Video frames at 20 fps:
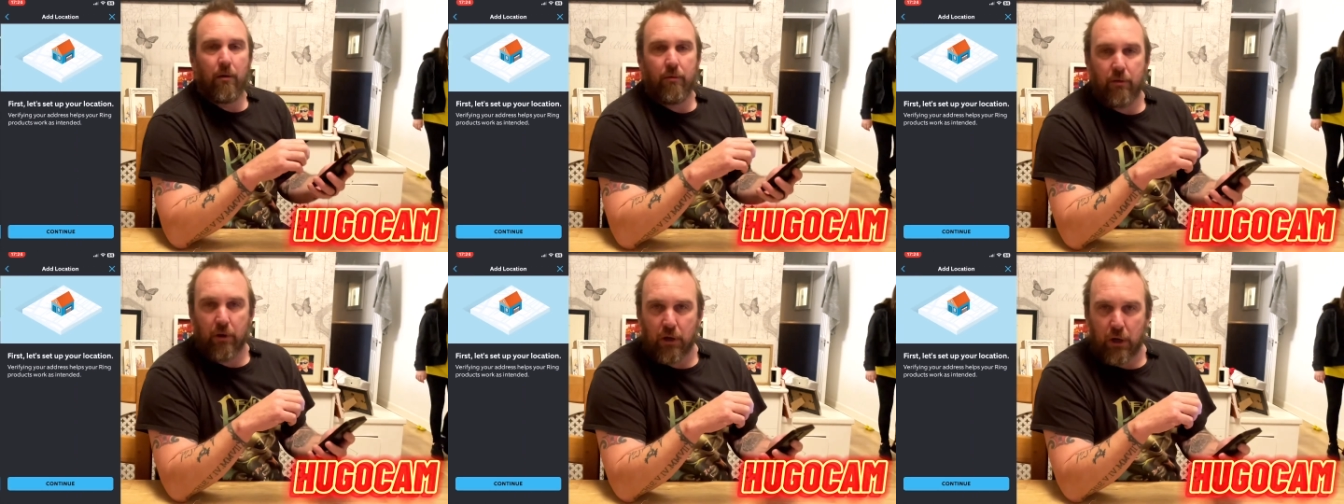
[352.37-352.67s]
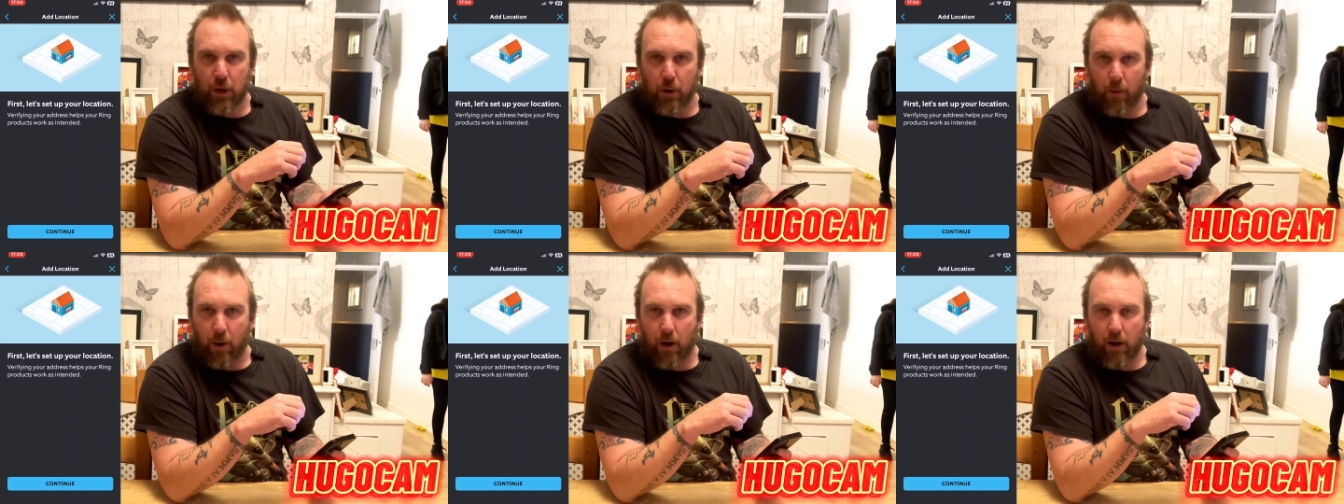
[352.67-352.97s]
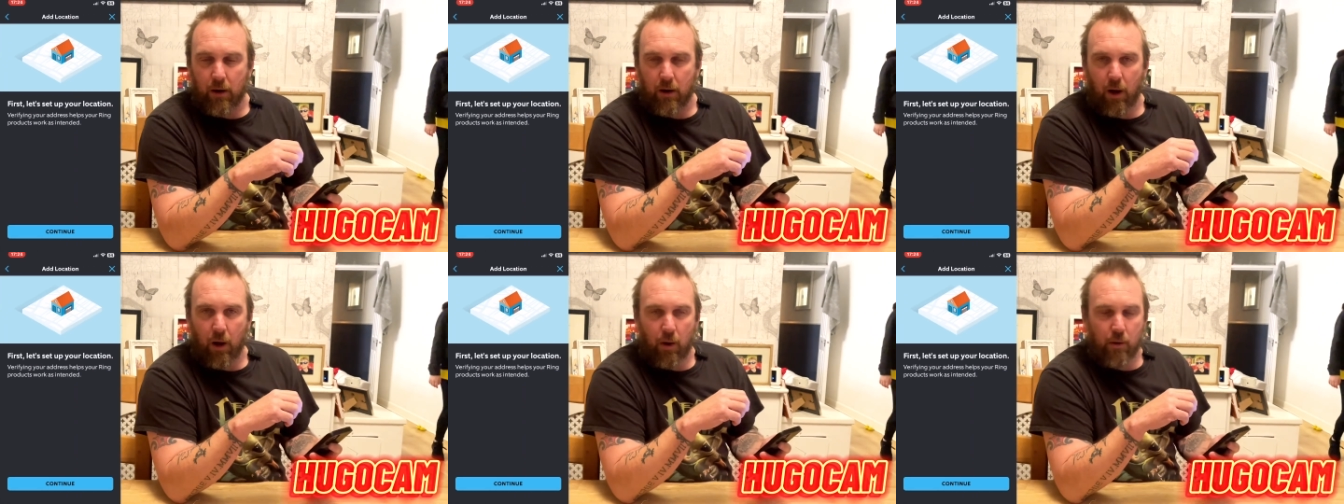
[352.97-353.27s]
the QR
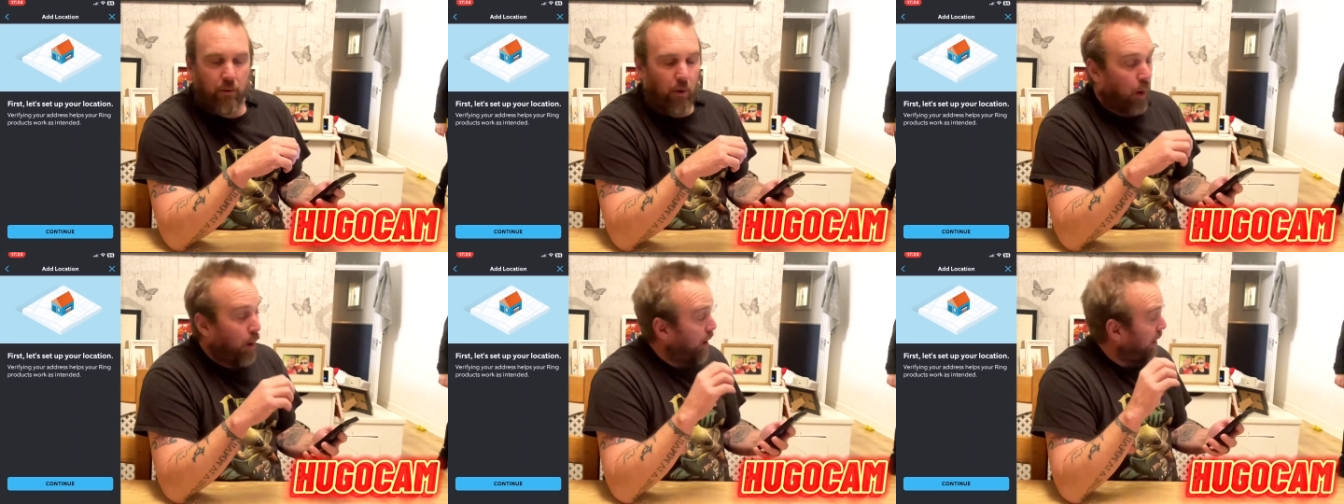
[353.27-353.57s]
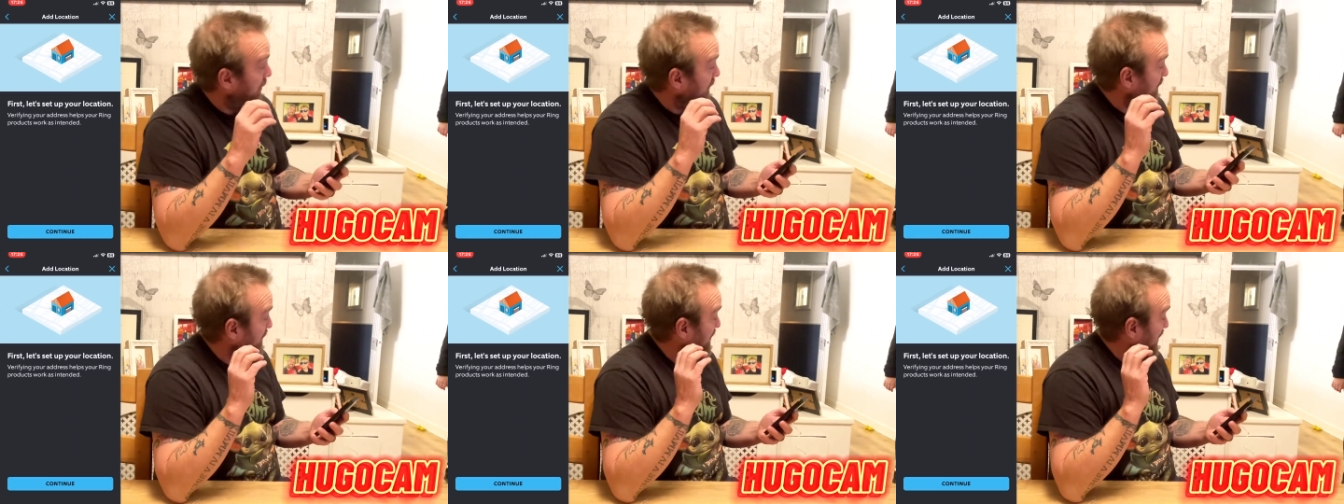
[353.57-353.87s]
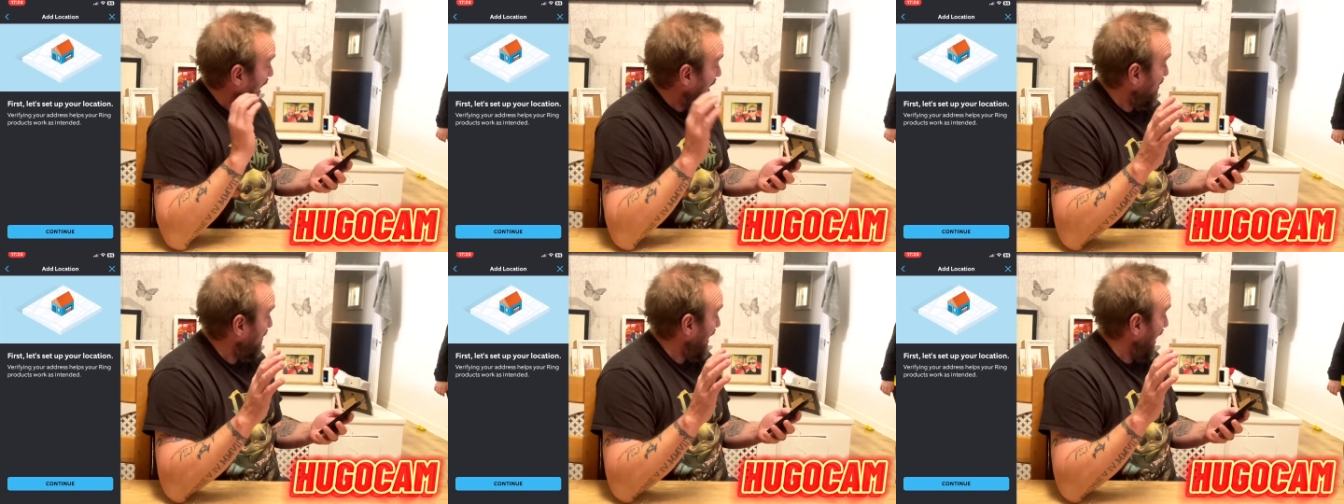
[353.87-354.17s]
code. I have
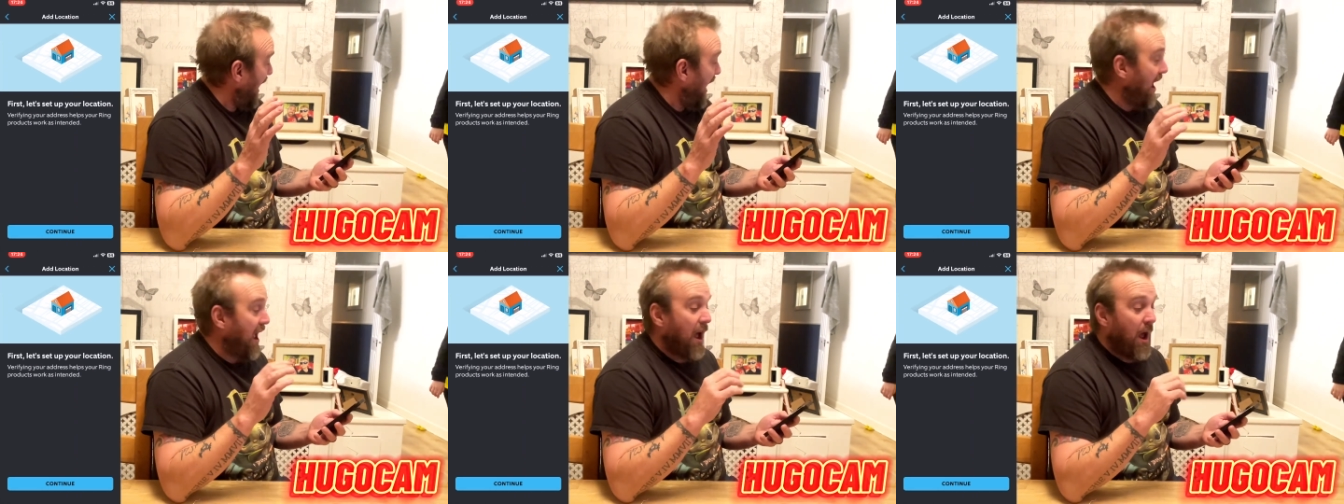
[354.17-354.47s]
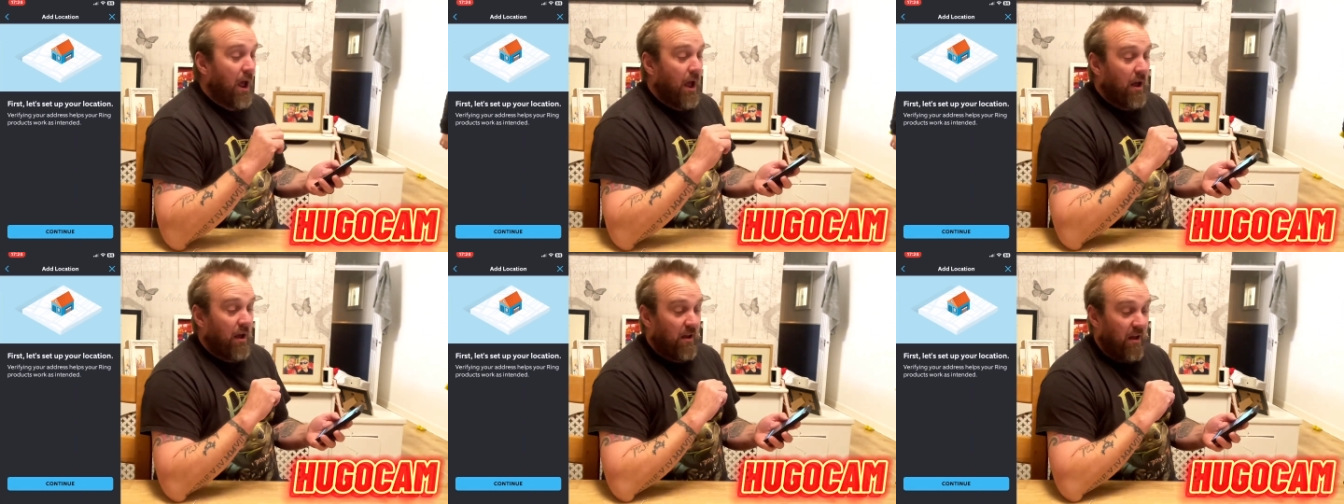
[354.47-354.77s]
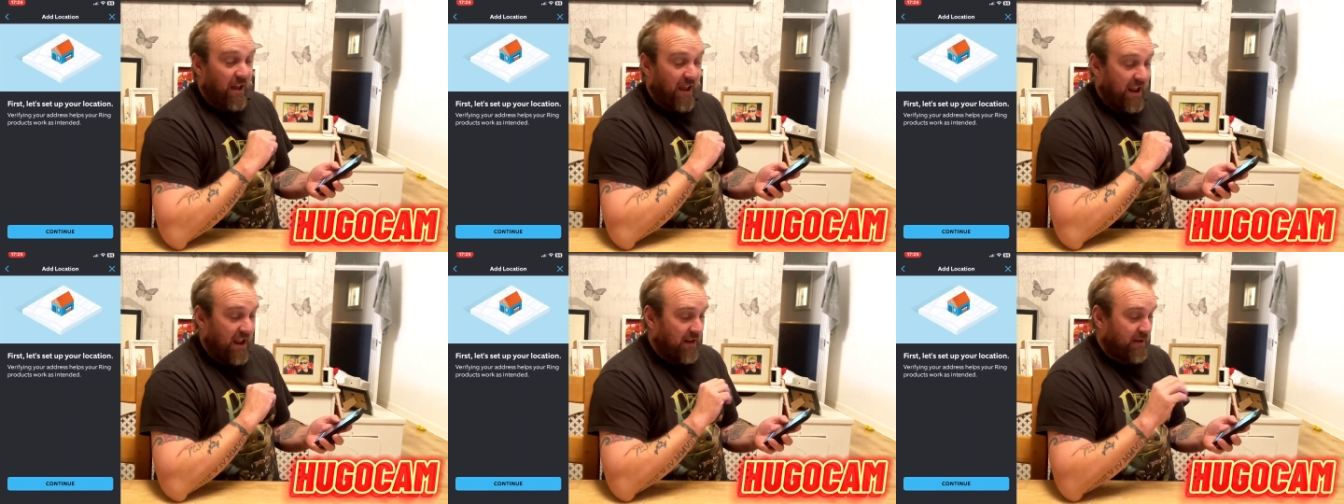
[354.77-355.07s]
done that.
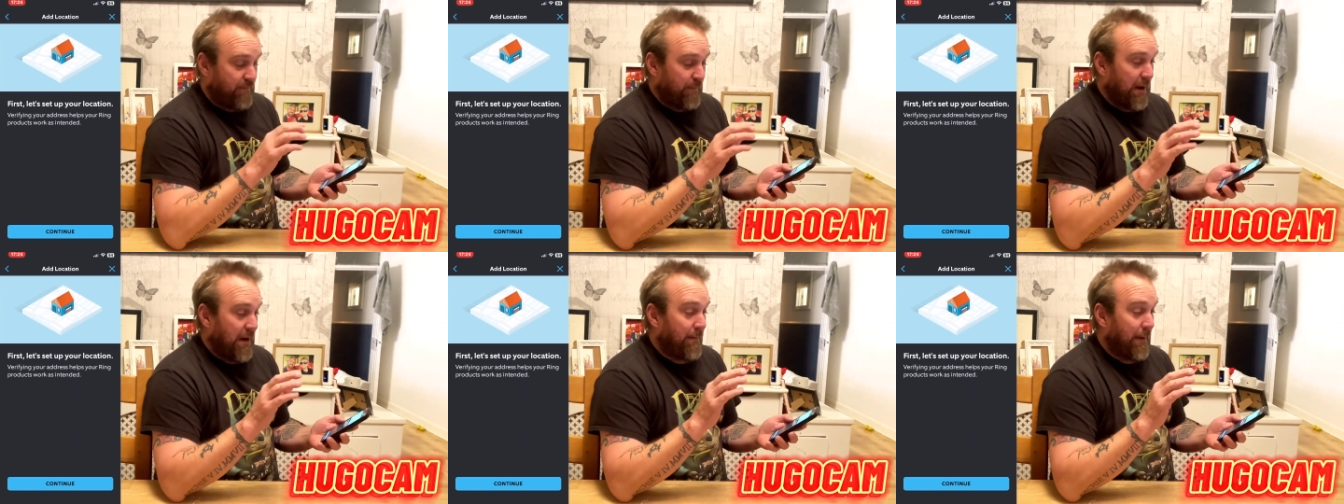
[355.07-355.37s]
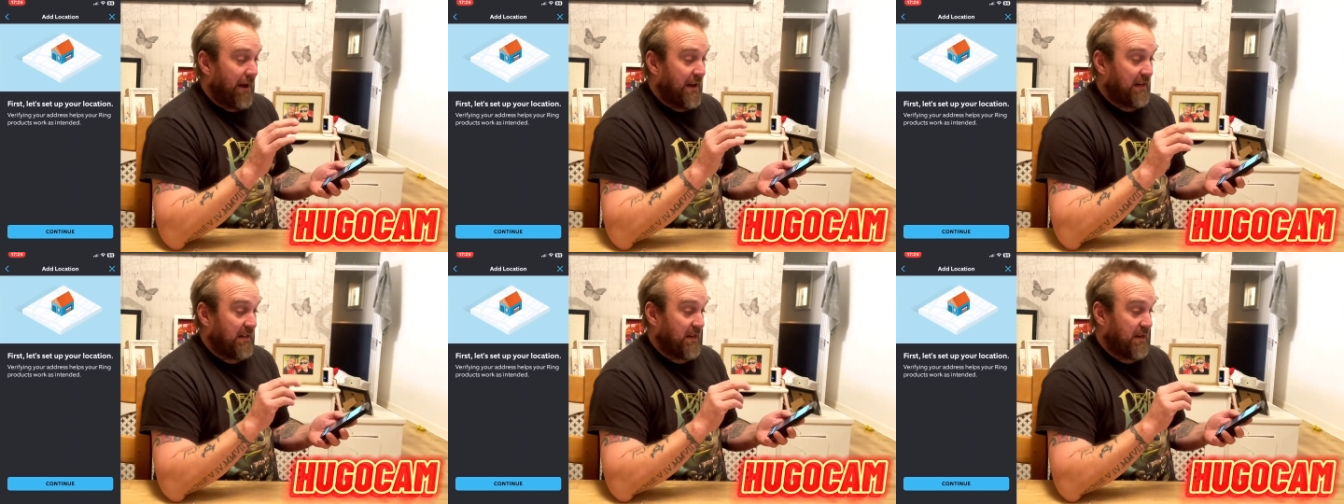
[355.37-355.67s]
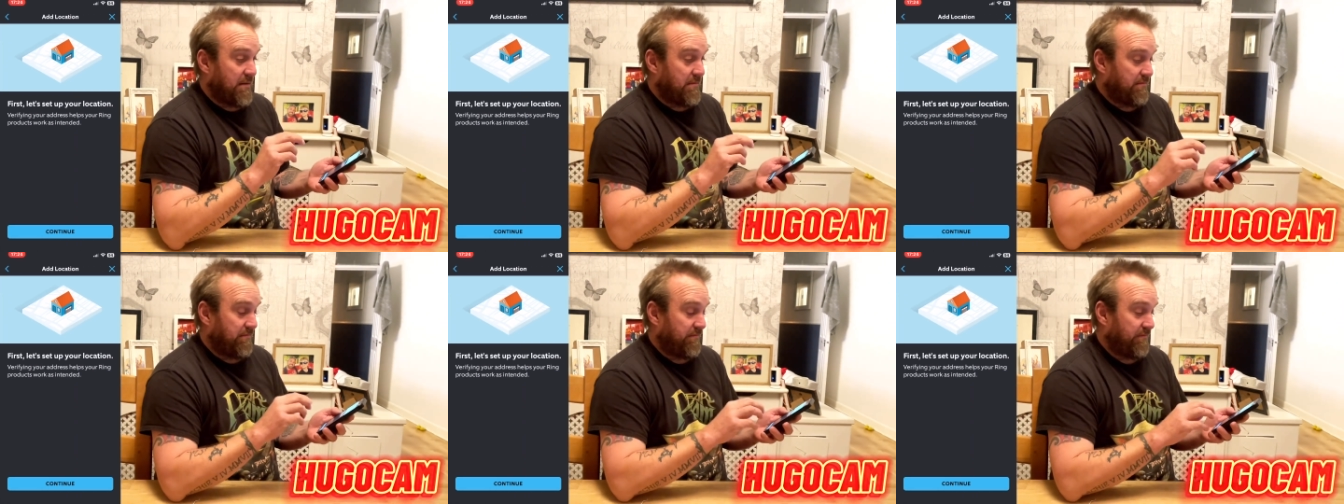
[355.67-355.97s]
It's been amazing.